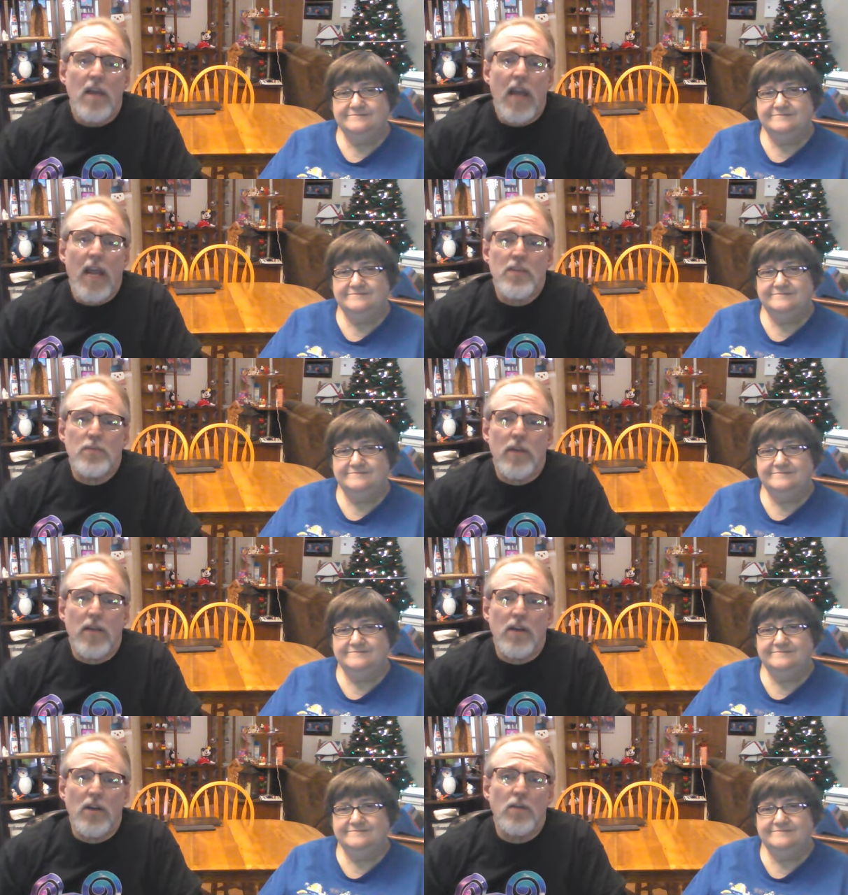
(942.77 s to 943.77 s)
Speaker 1: as we
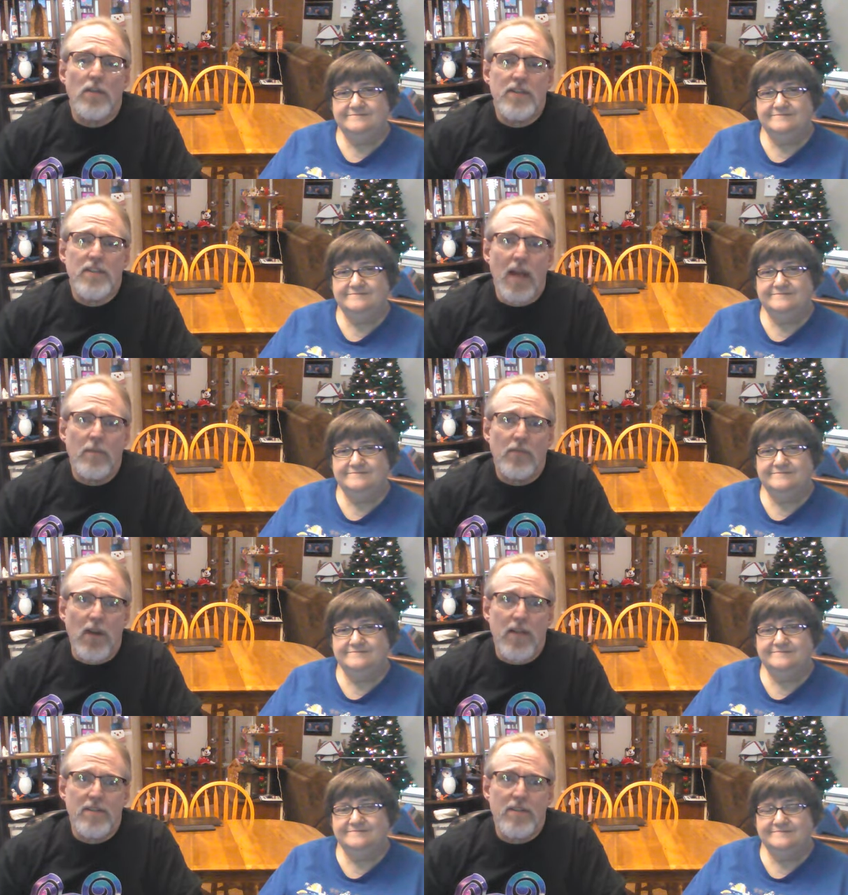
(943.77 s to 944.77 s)
uh, go to this time of
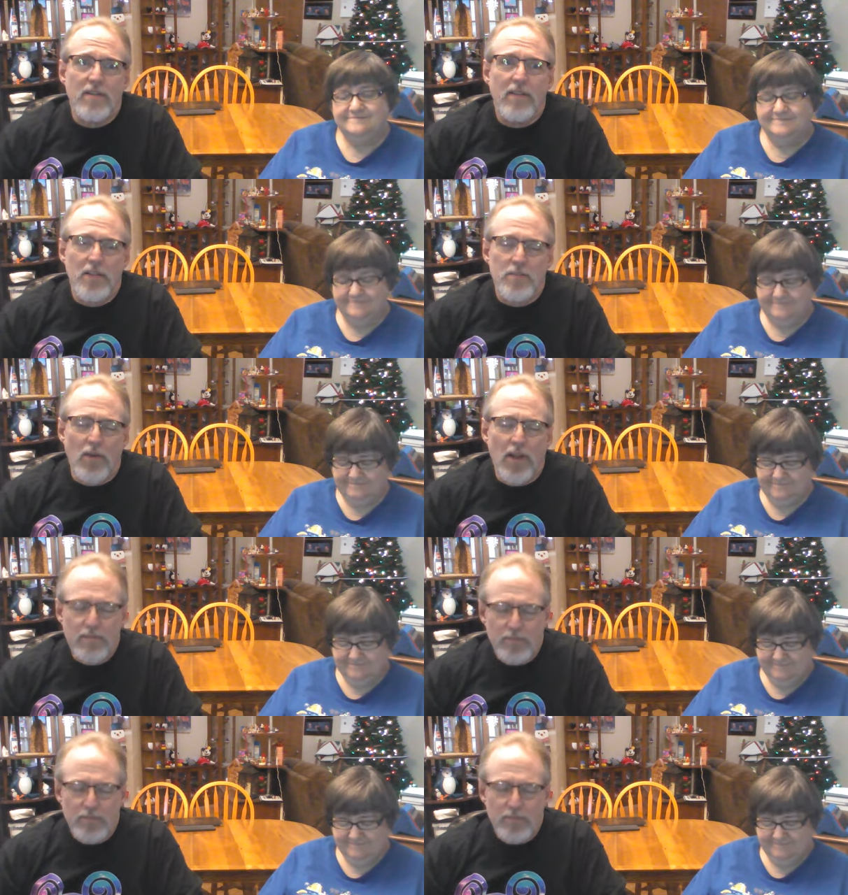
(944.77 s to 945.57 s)
Christ. Let us pray.